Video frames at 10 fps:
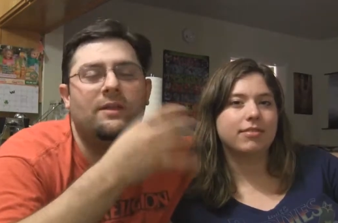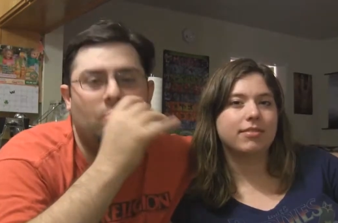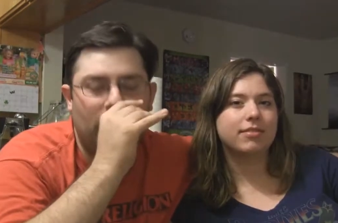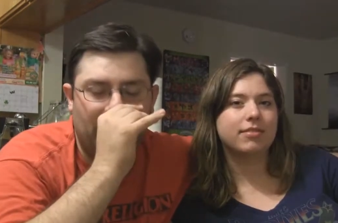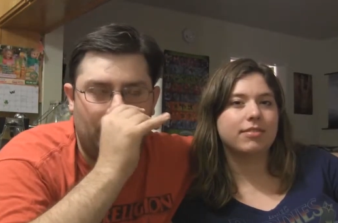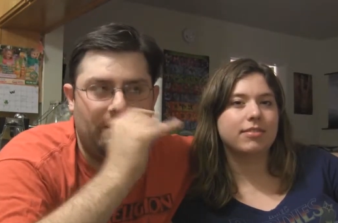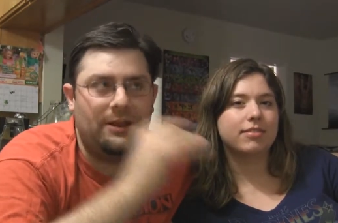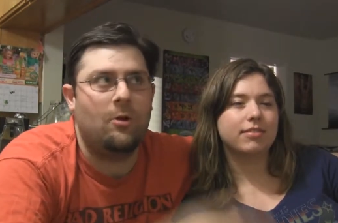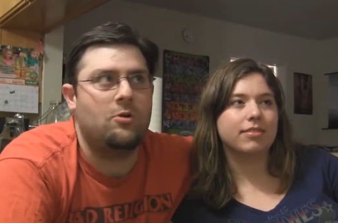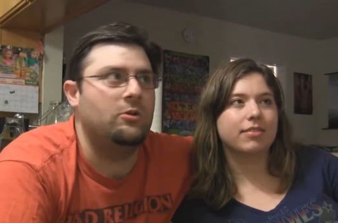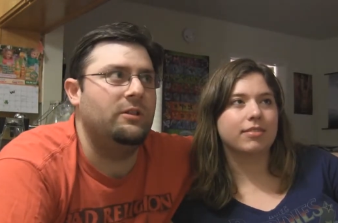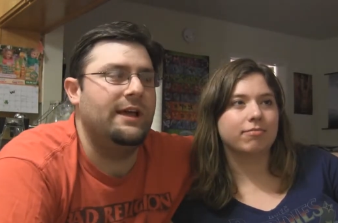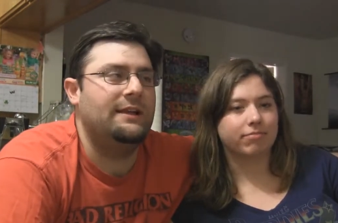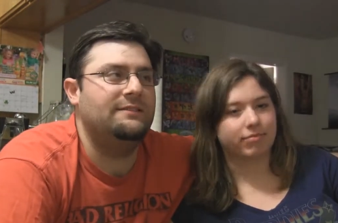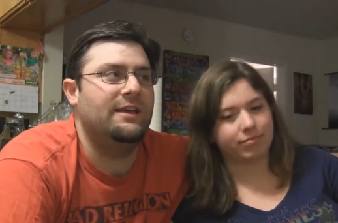Speaker 1: read the wikipedia article
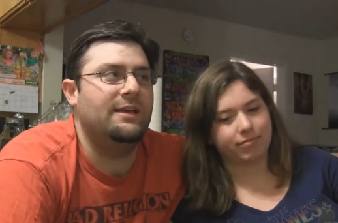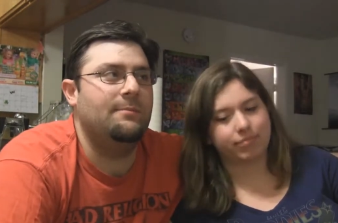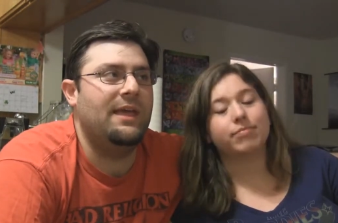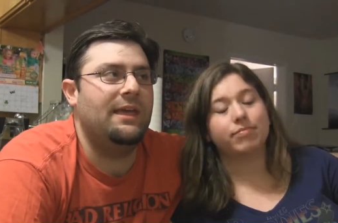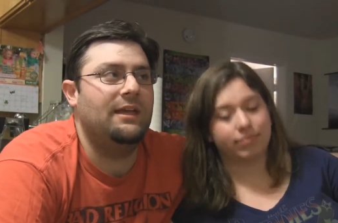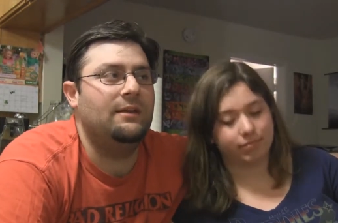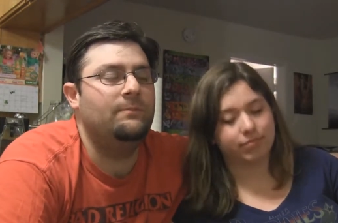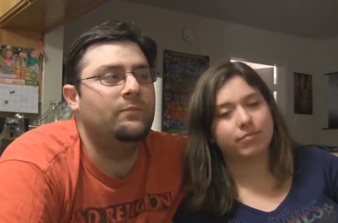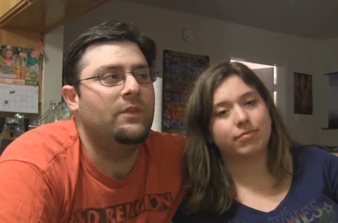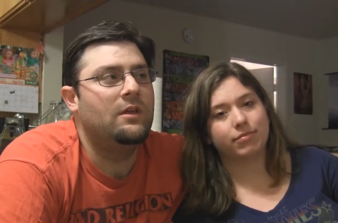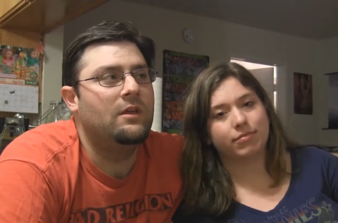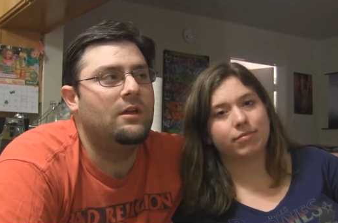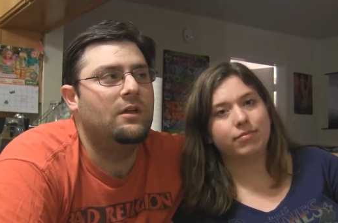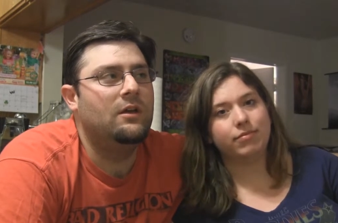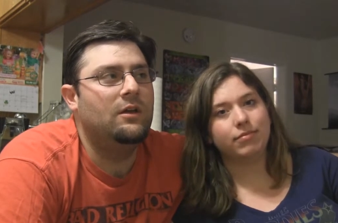ahead of time and
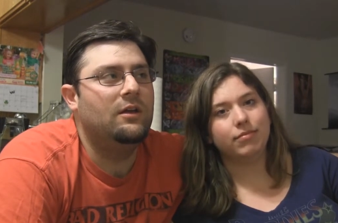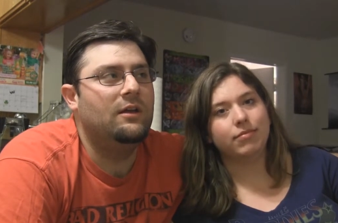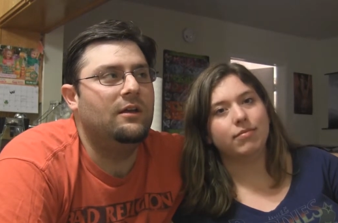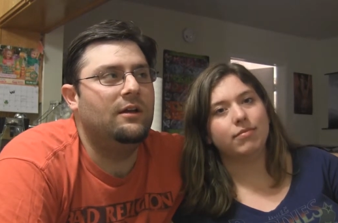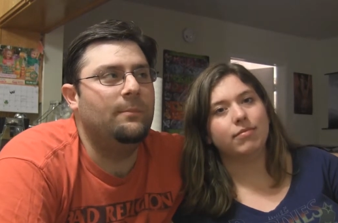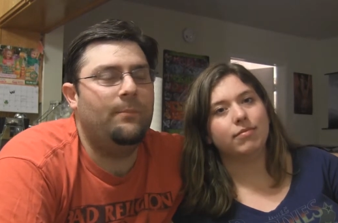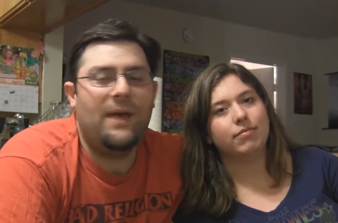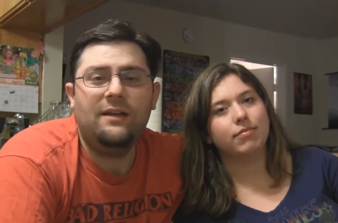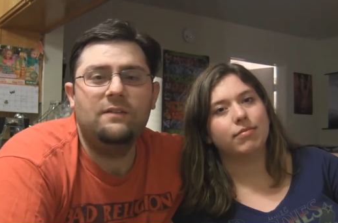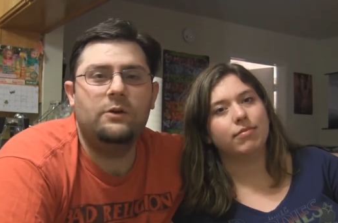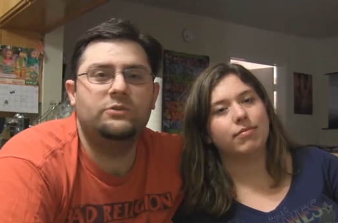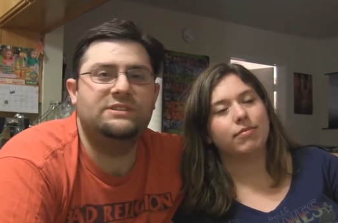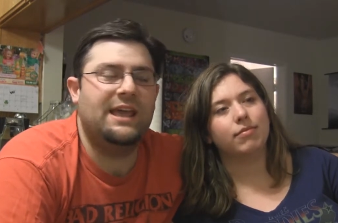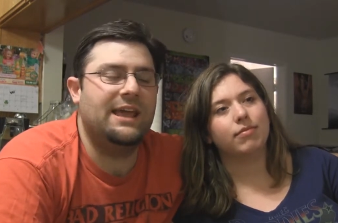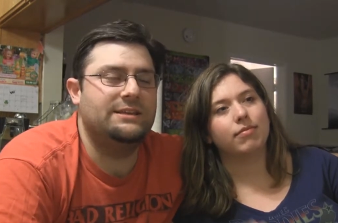Back in
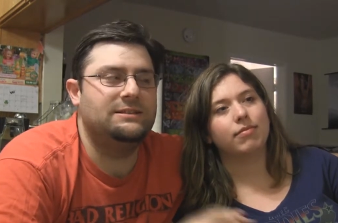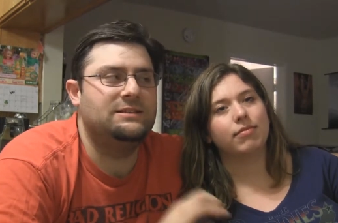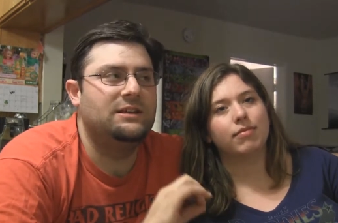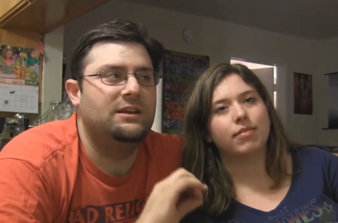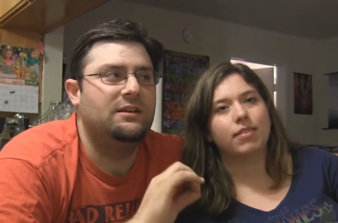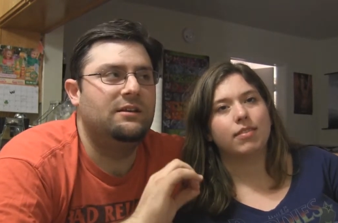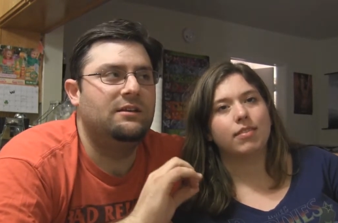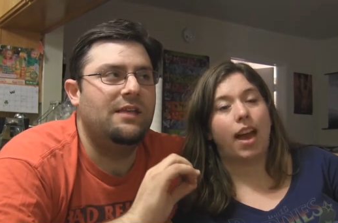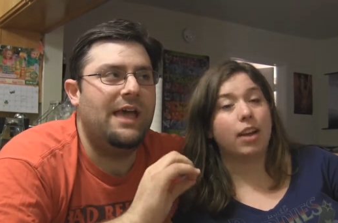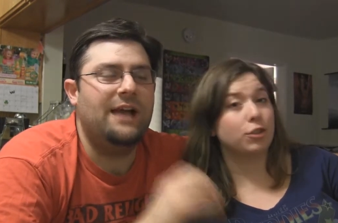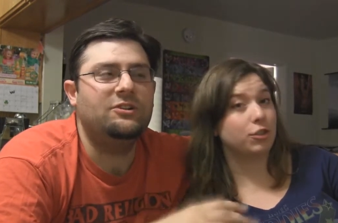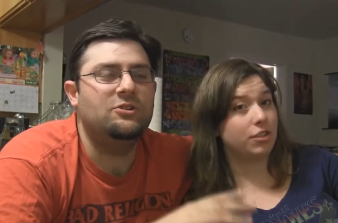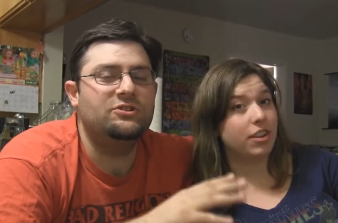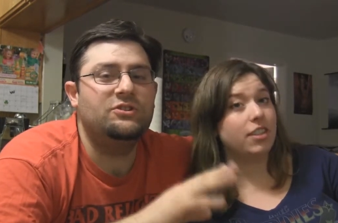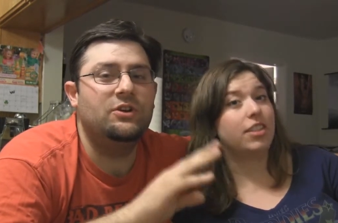those days,
Speaker 2: actors,
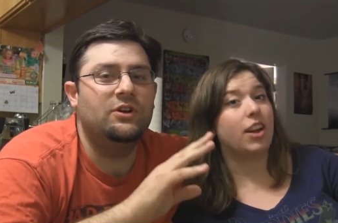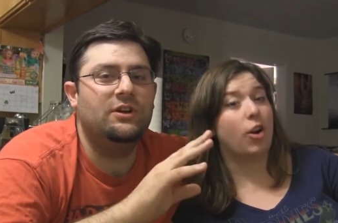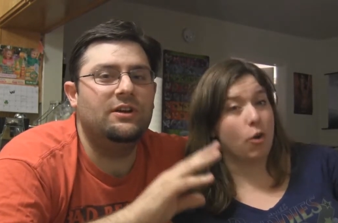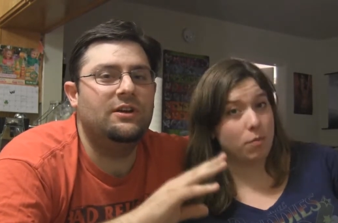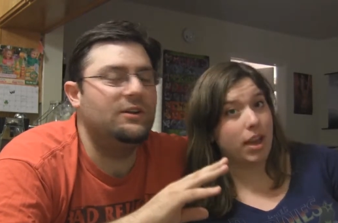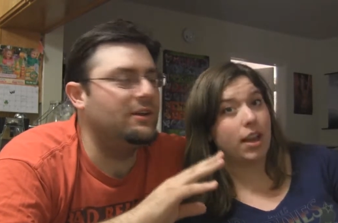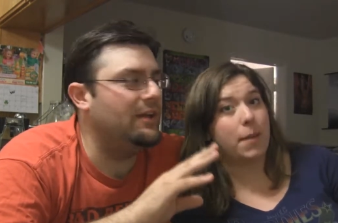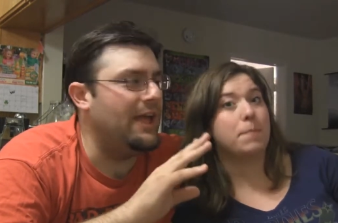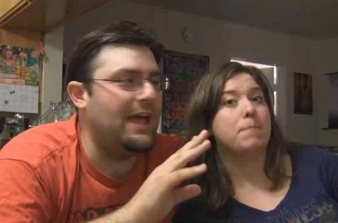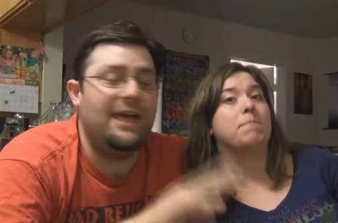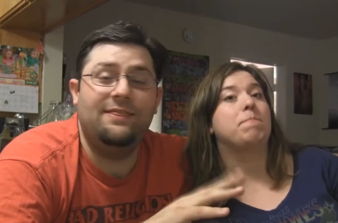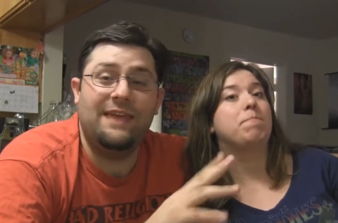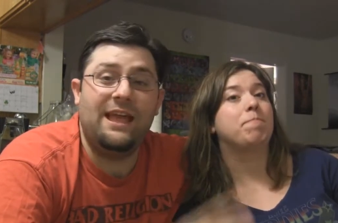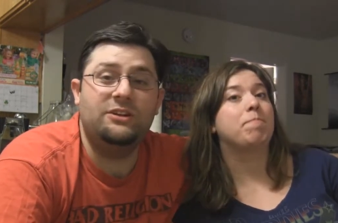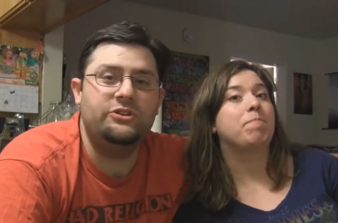actors did their own makeup. Ha-
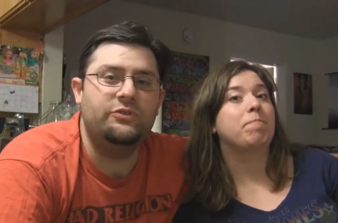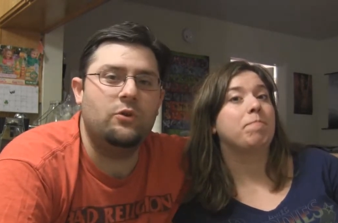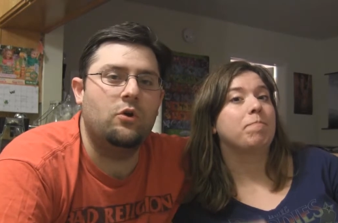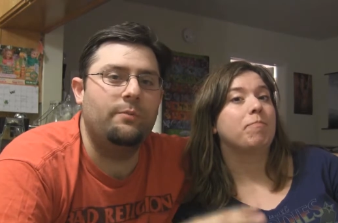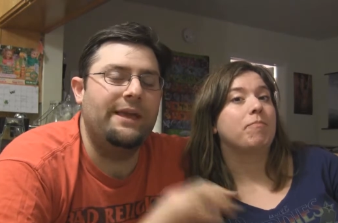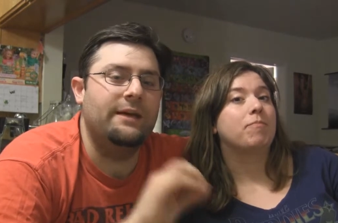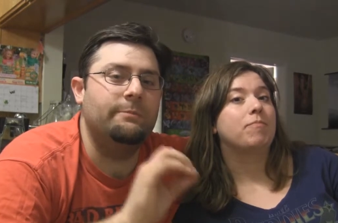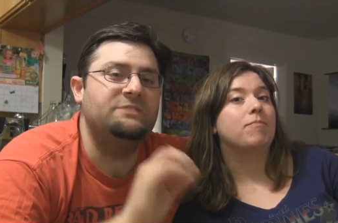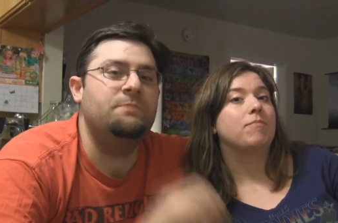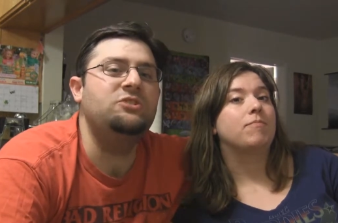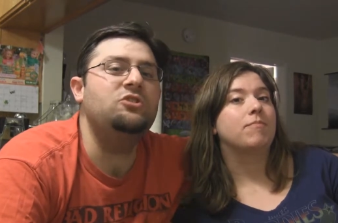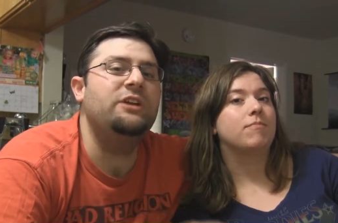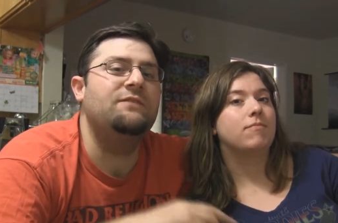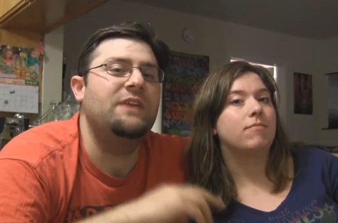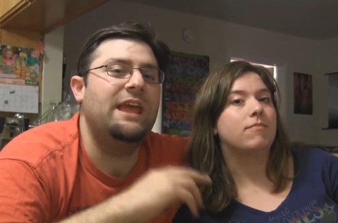
Speaker 1: they had to do their own makeup,
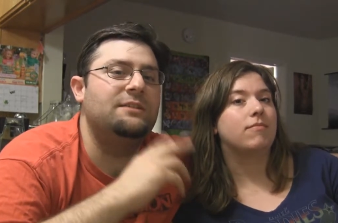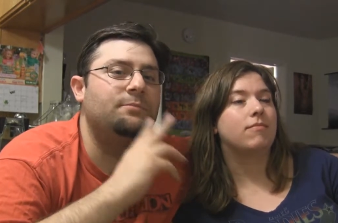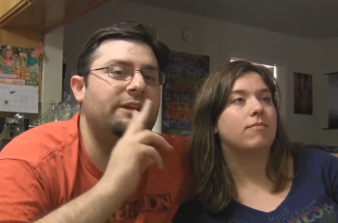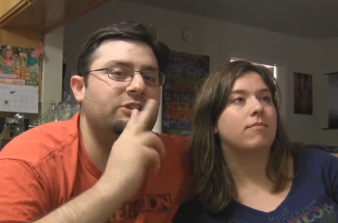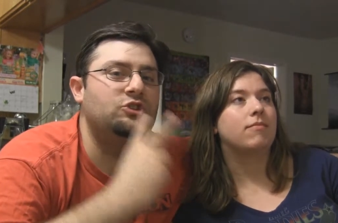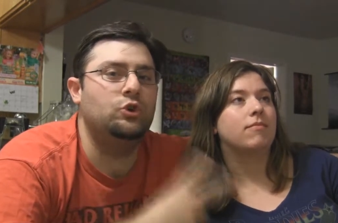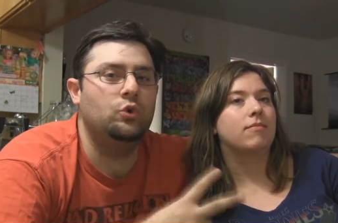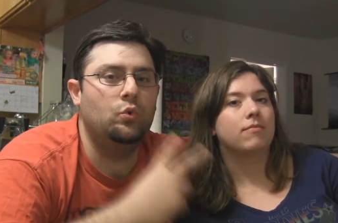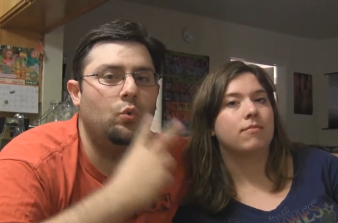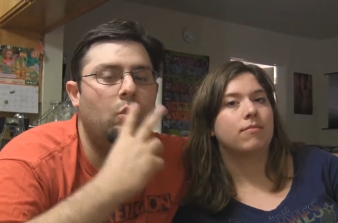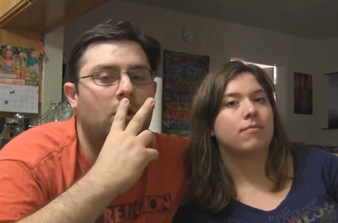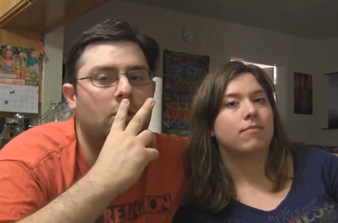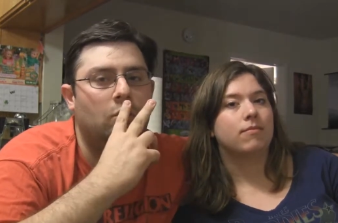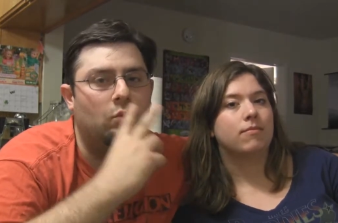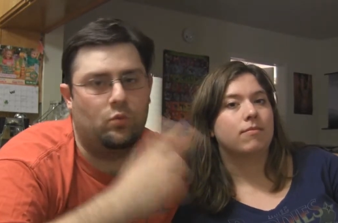especially if they had to play two
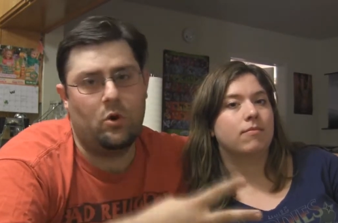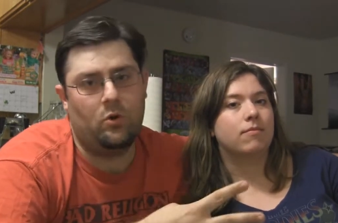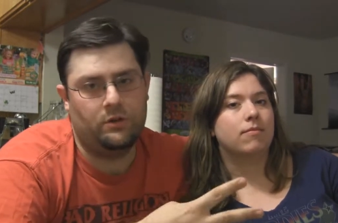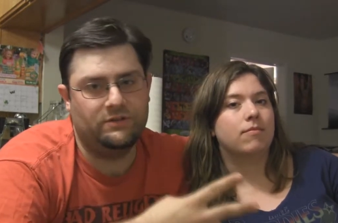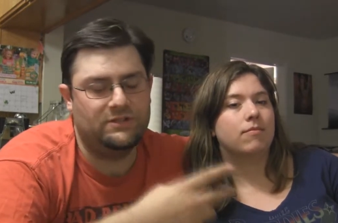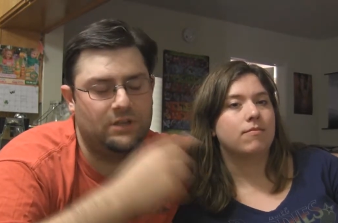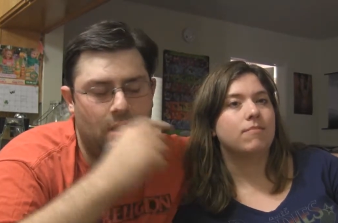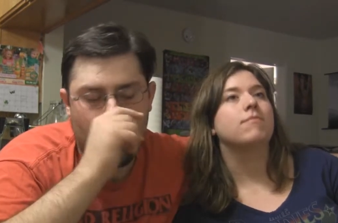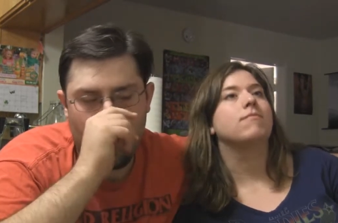roles.